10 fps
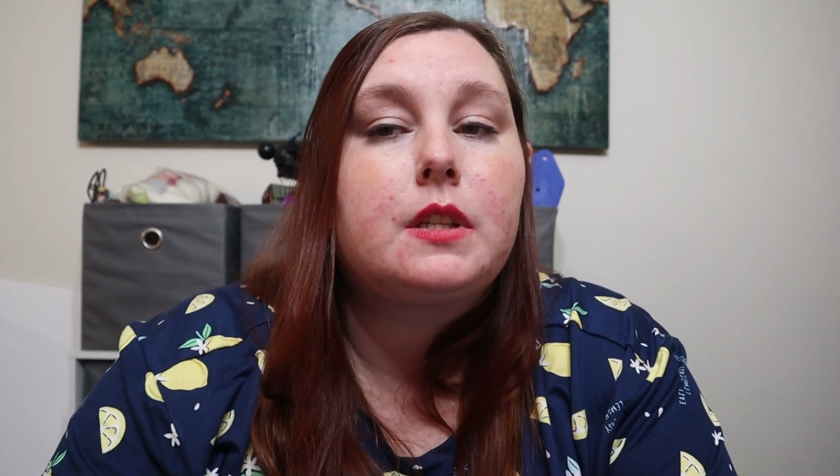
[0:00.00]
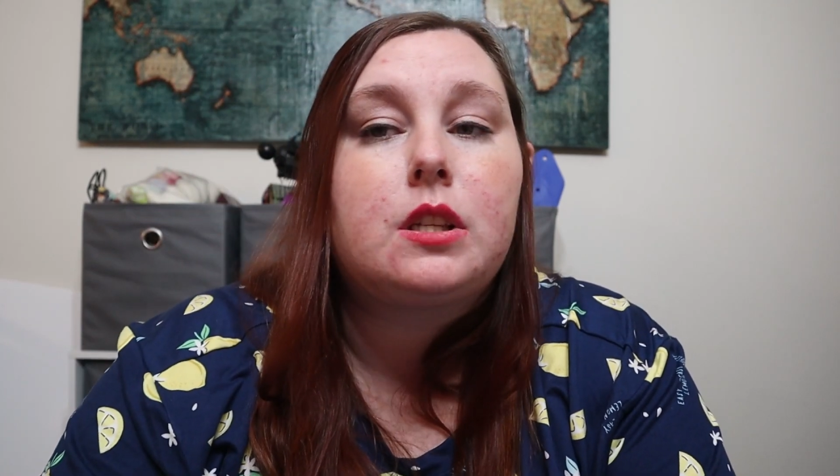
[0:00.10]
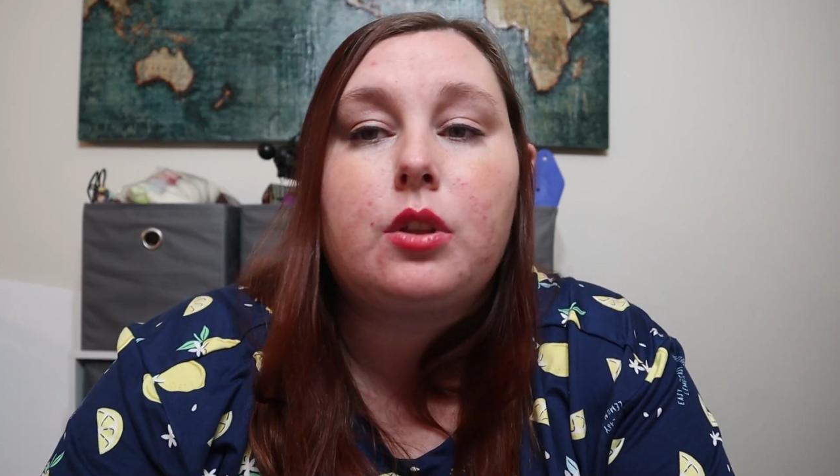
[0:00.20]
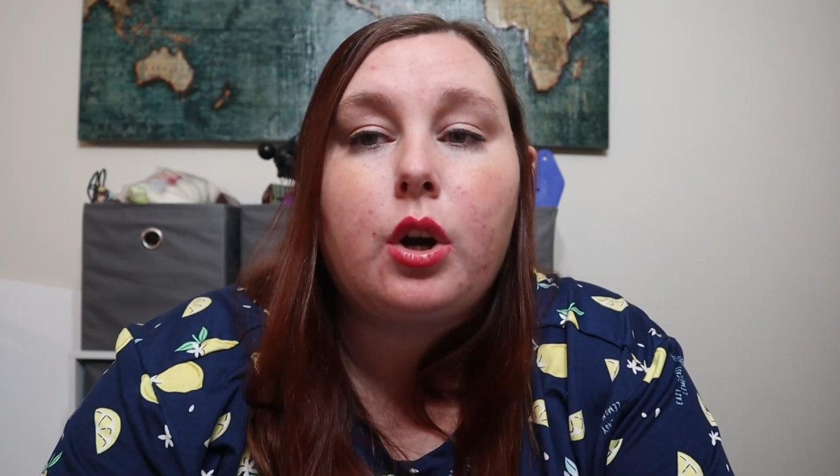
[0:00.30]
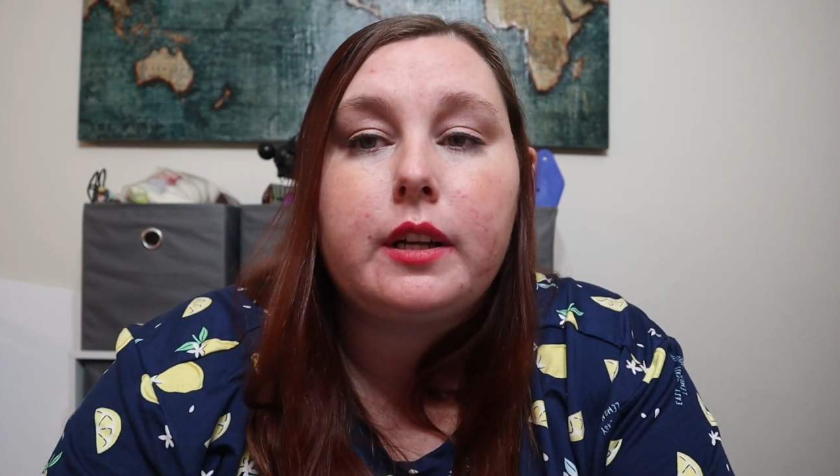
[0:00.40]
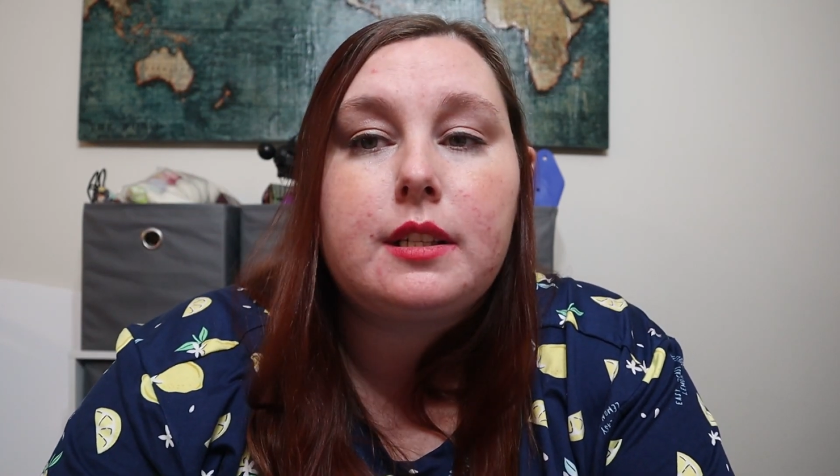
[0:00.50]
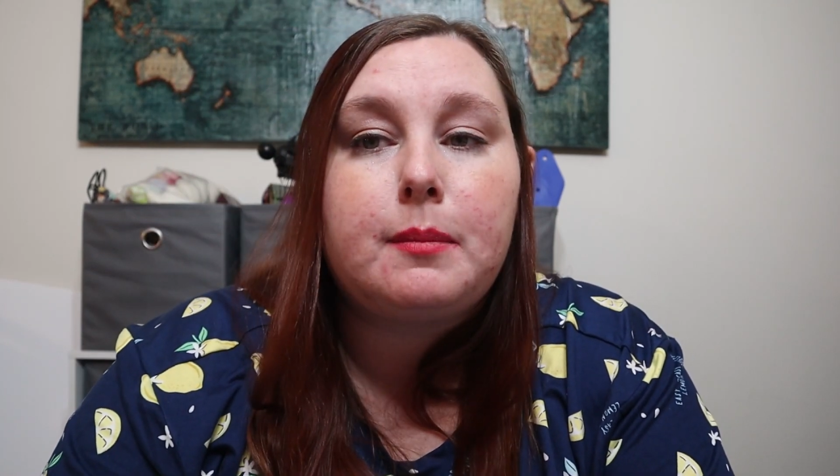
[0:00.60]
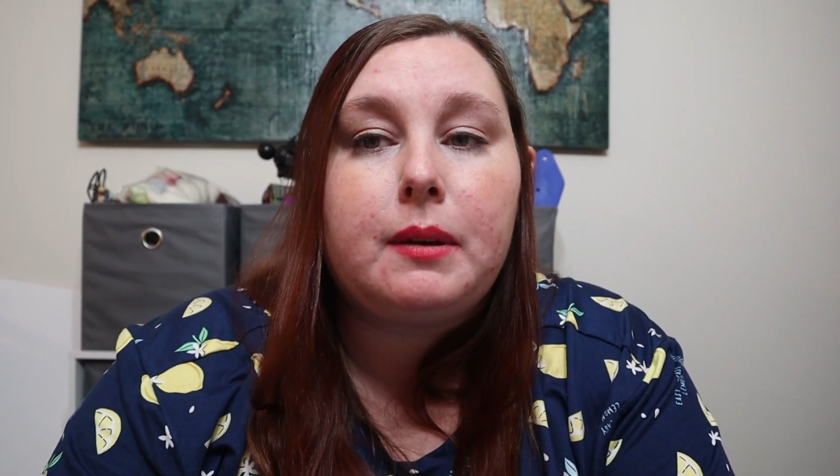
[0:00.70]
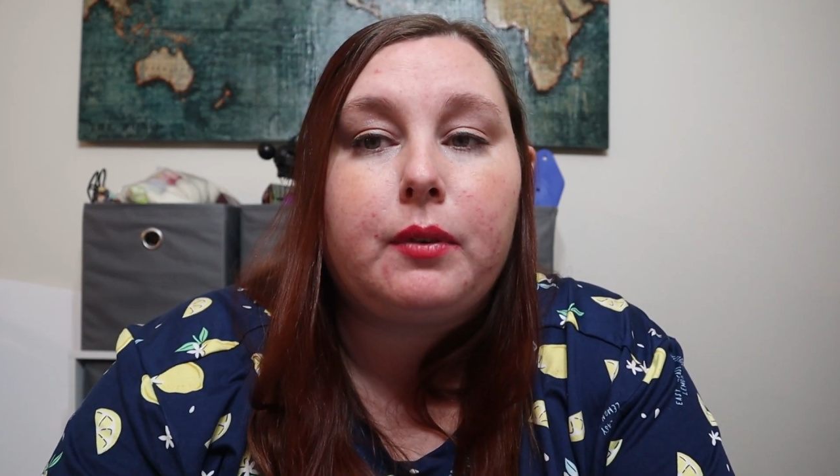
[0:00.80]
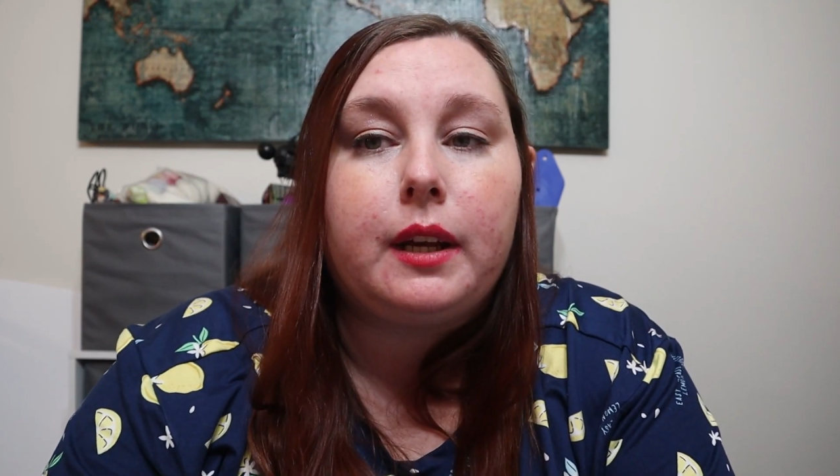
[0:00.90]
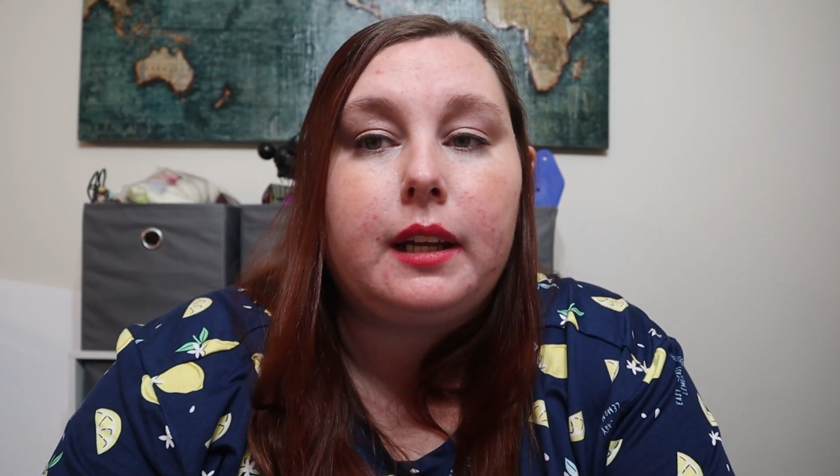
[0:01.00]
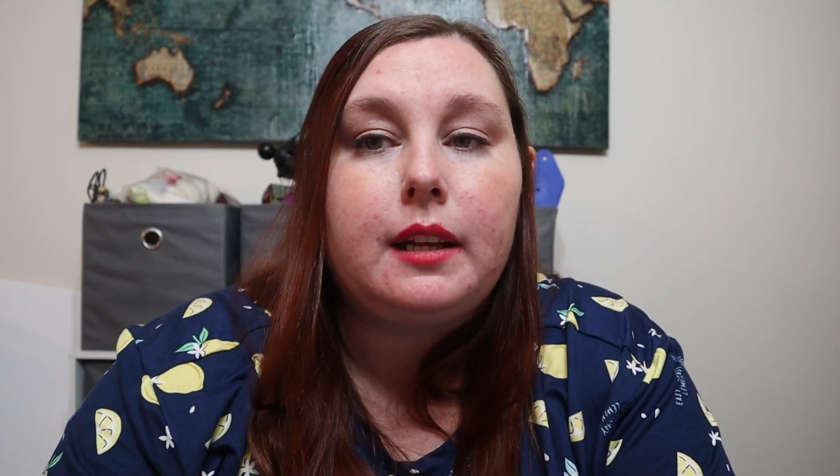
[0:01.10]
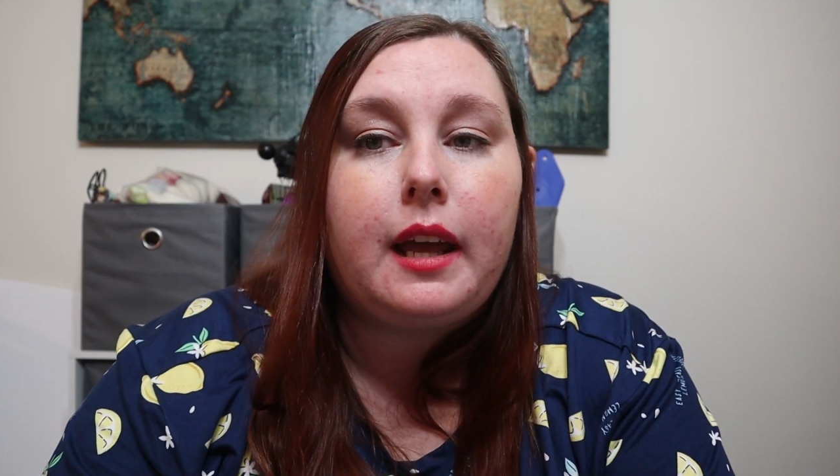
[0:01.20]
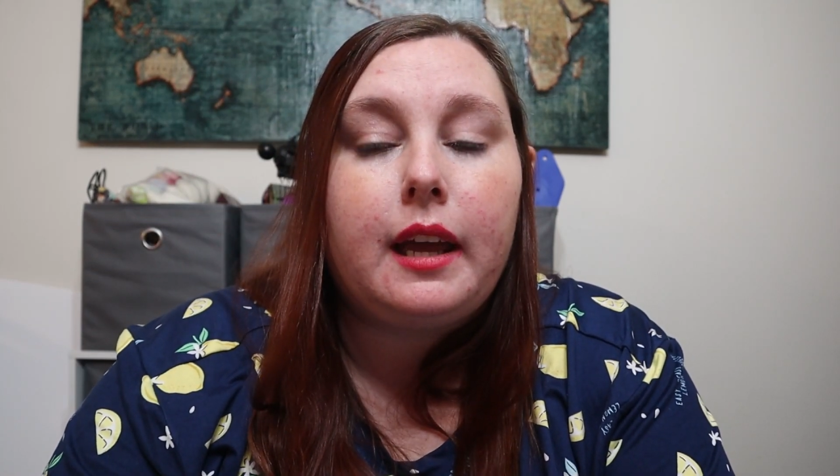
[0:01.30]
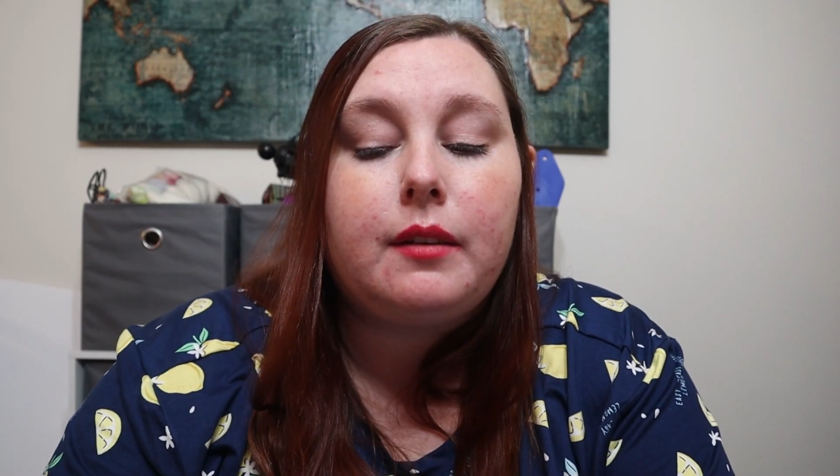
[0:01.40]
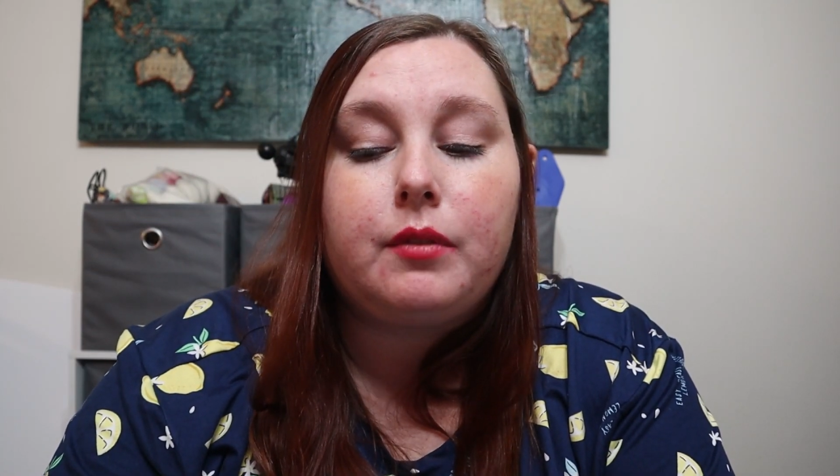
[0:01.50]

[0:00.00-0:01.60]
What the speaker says: So the hearts can be for any day